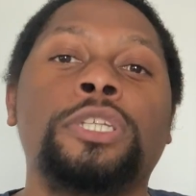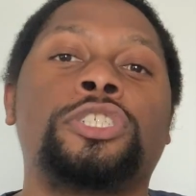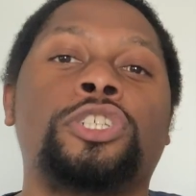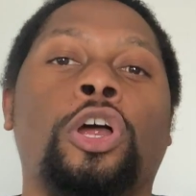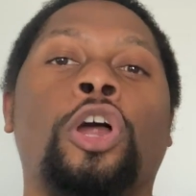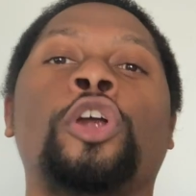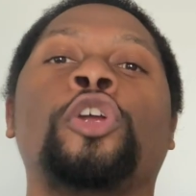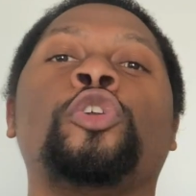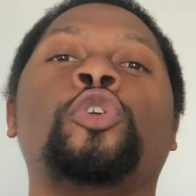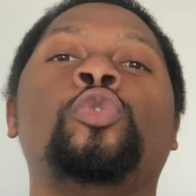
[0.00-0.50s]

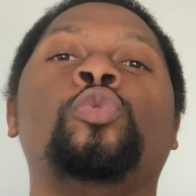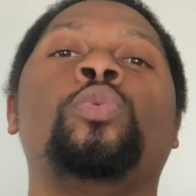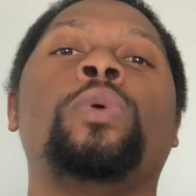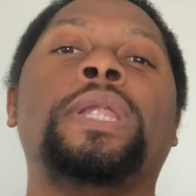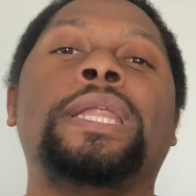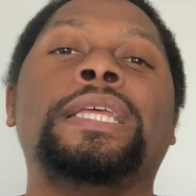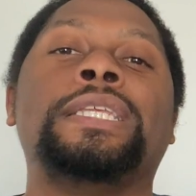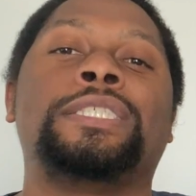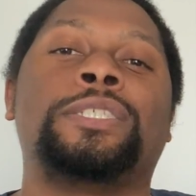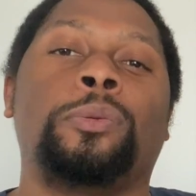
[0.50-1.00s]
are you
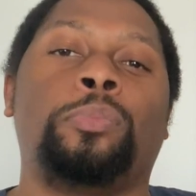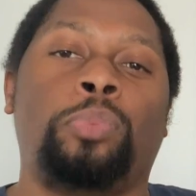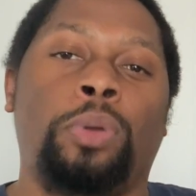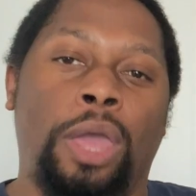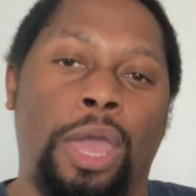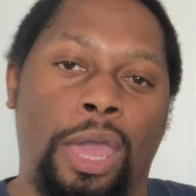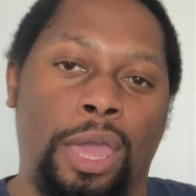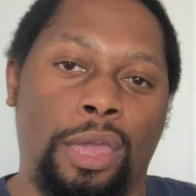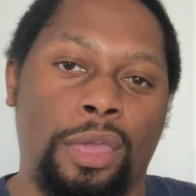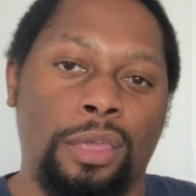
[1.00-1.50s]
willing to
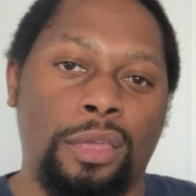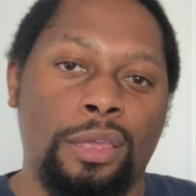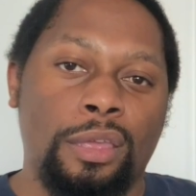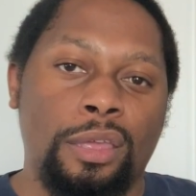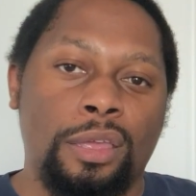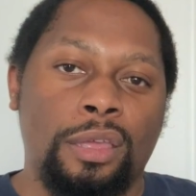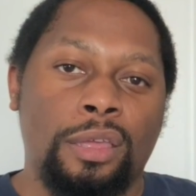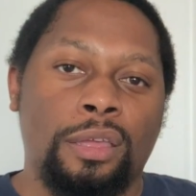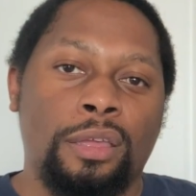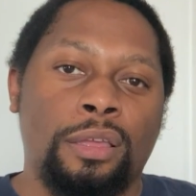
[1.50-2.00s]
pay
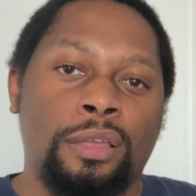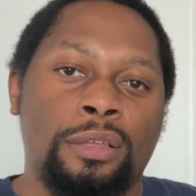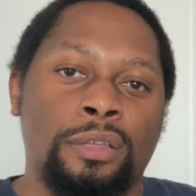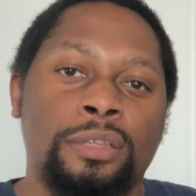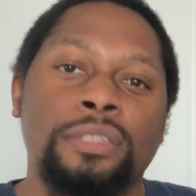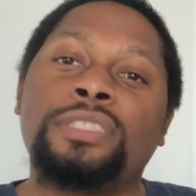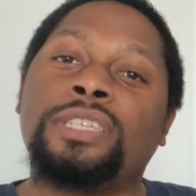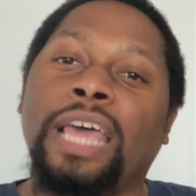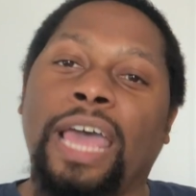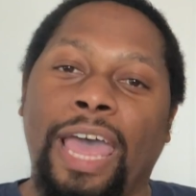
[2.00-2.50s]

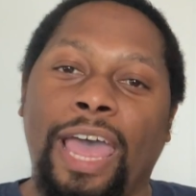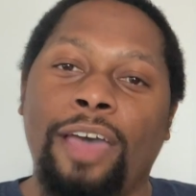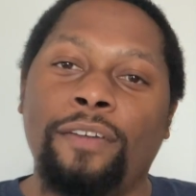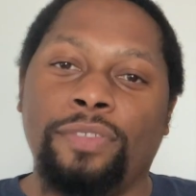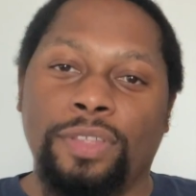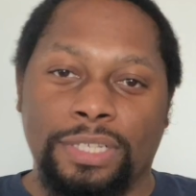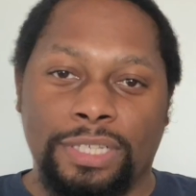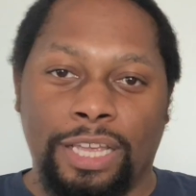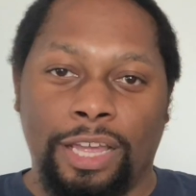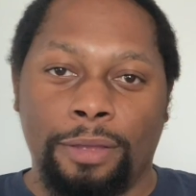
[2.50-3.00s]
to have
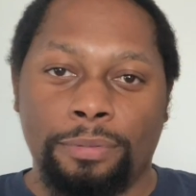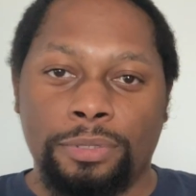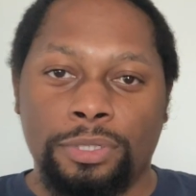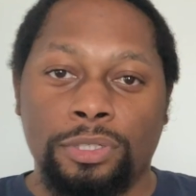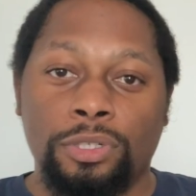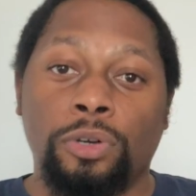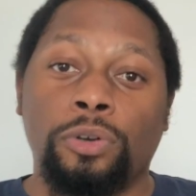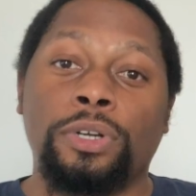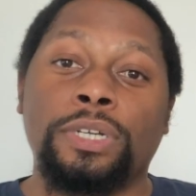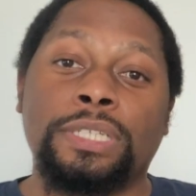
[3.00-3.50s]
this
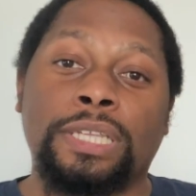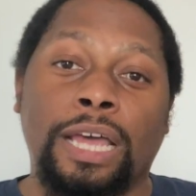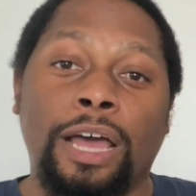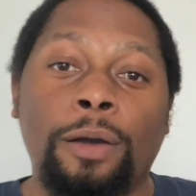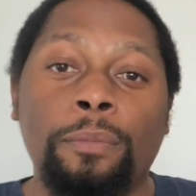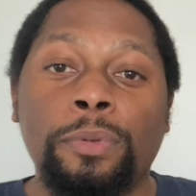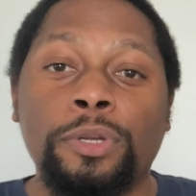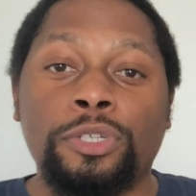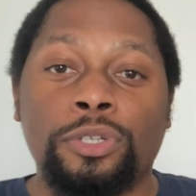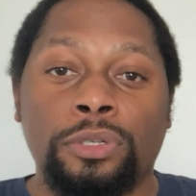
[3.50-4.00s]
option, or is how
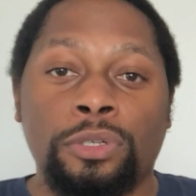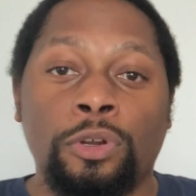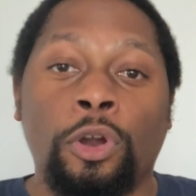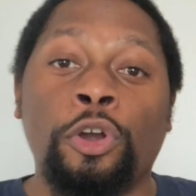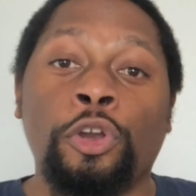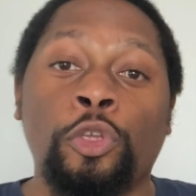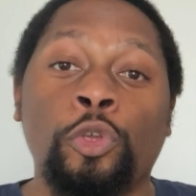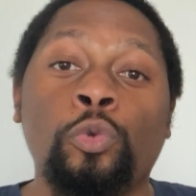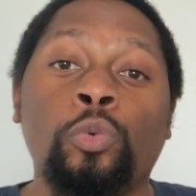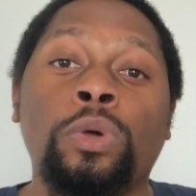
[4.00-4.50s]
much are
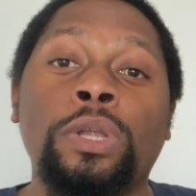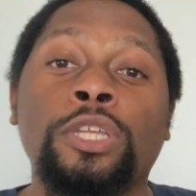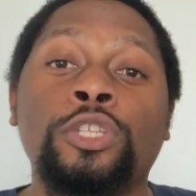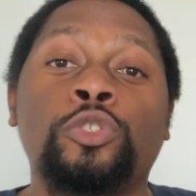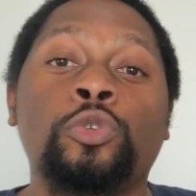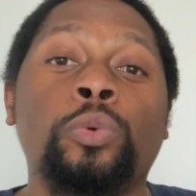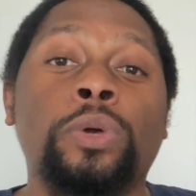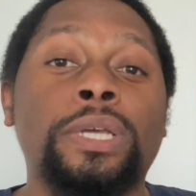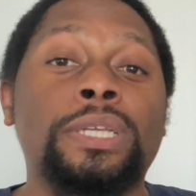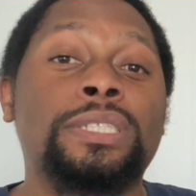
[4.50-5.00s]
you willing
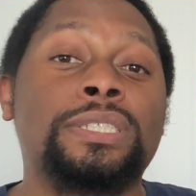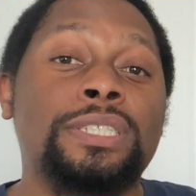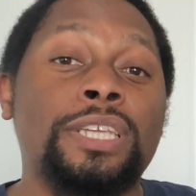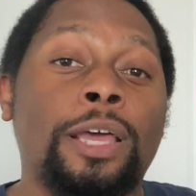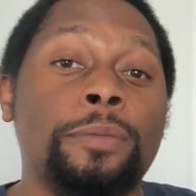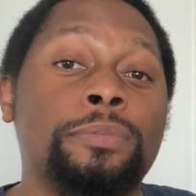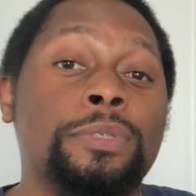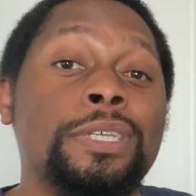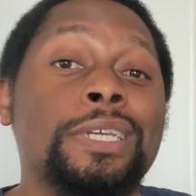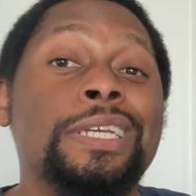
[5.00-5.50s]
to
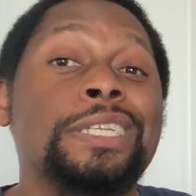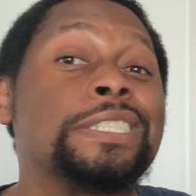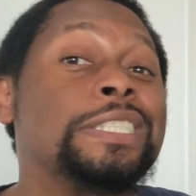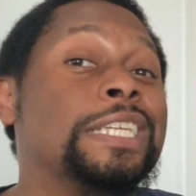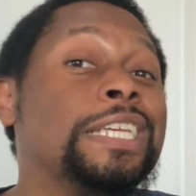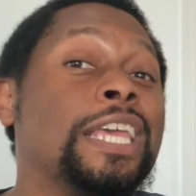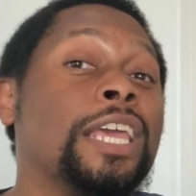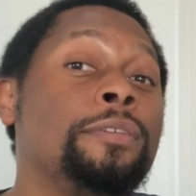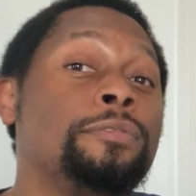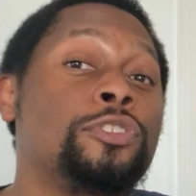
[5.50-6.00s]
accept to
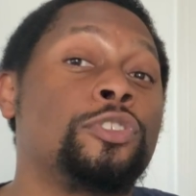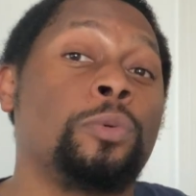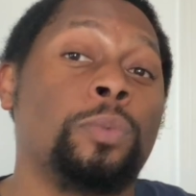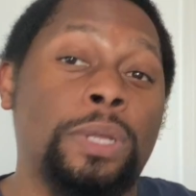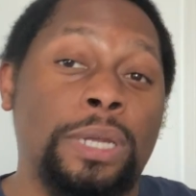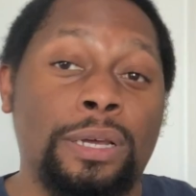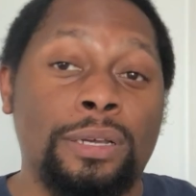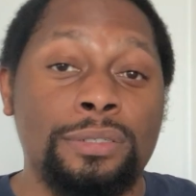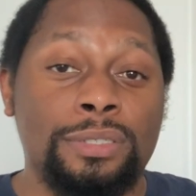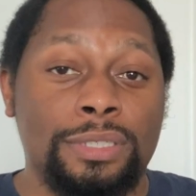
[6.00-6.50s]
give someone
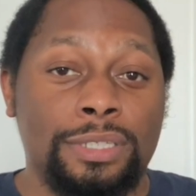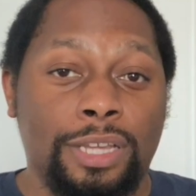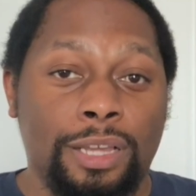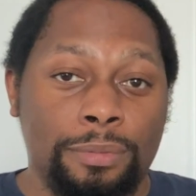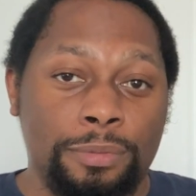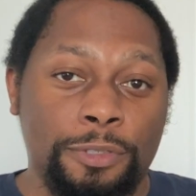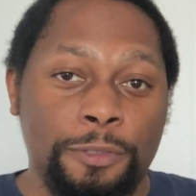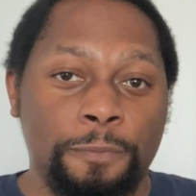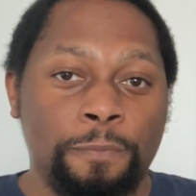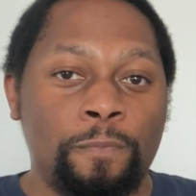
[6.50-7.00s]
else's
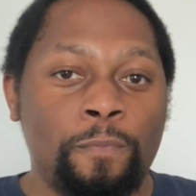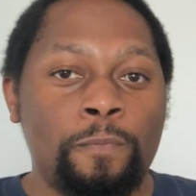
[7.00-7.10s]
option?